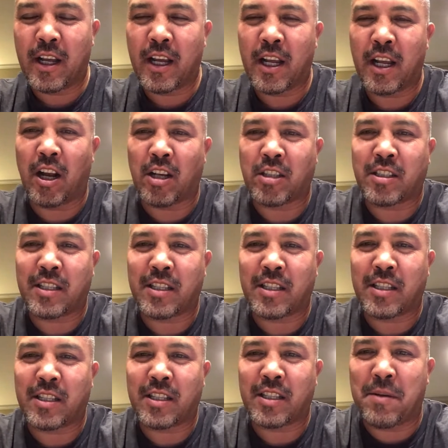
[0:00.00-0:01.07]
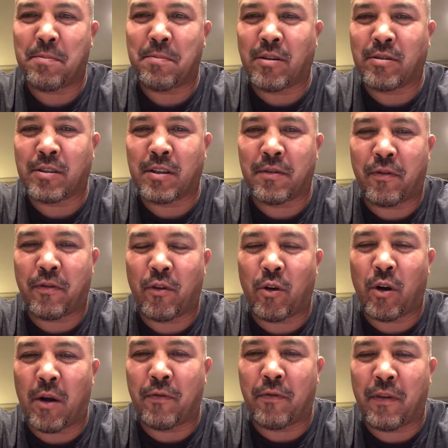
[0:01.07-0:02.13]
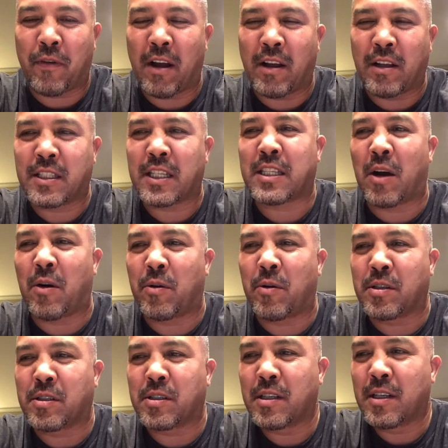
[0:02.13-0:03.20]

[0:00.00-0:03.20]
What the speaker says: He lost 19 pounds in 6 hours.